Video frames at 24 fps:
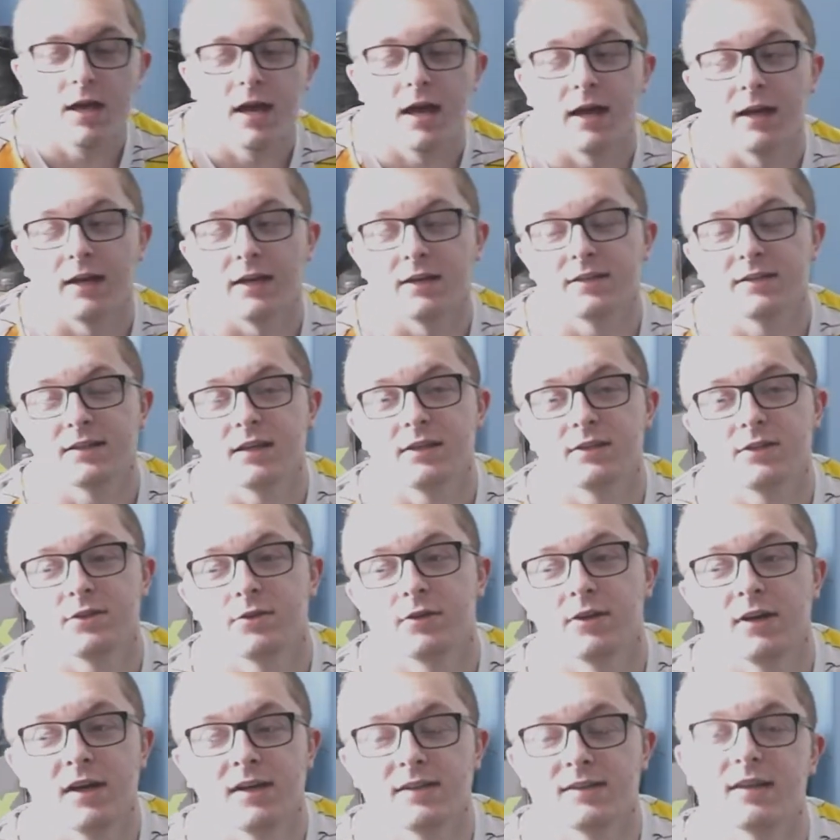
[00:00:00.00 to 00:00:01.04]
And I said to
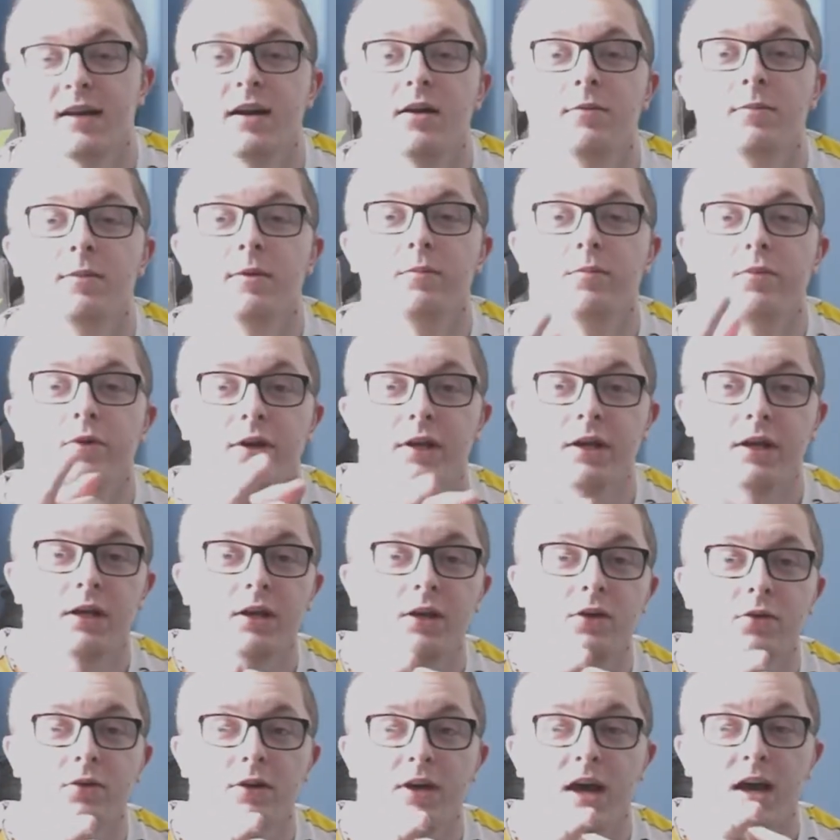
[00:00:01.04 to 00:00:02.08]
you guys that I would be bringing
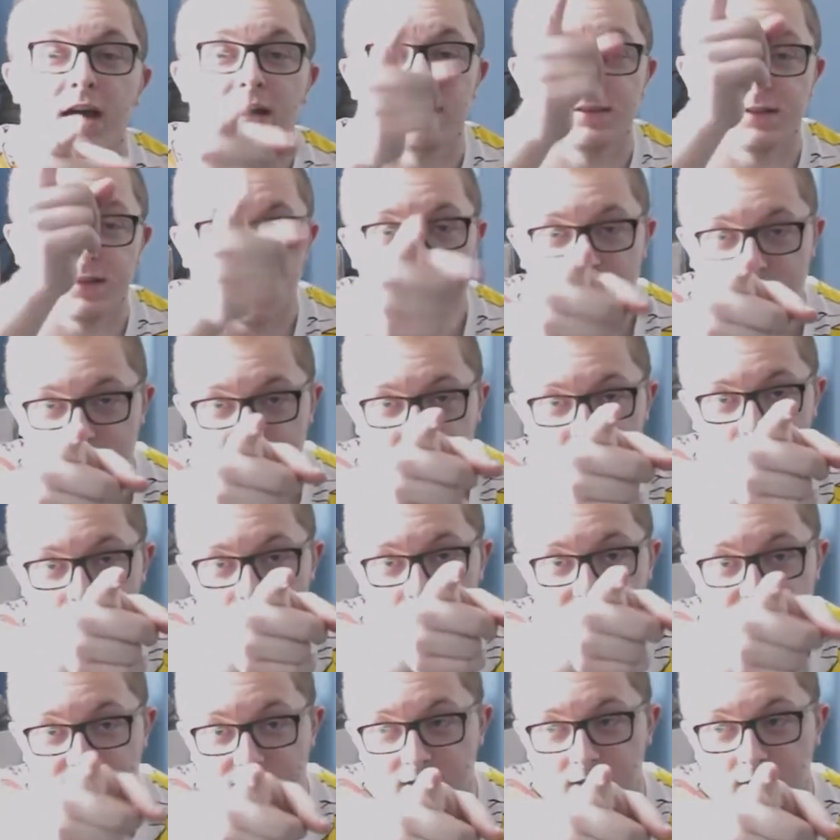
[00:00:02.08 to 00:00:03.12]
you guys, yes you, the
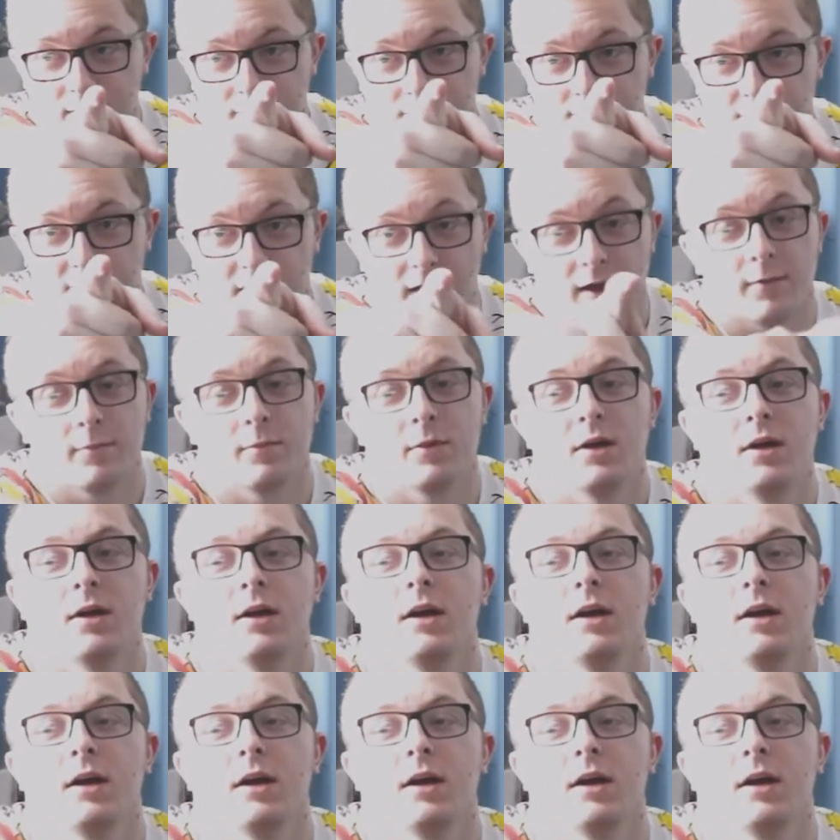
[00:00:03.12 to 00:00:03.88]
sneaker fam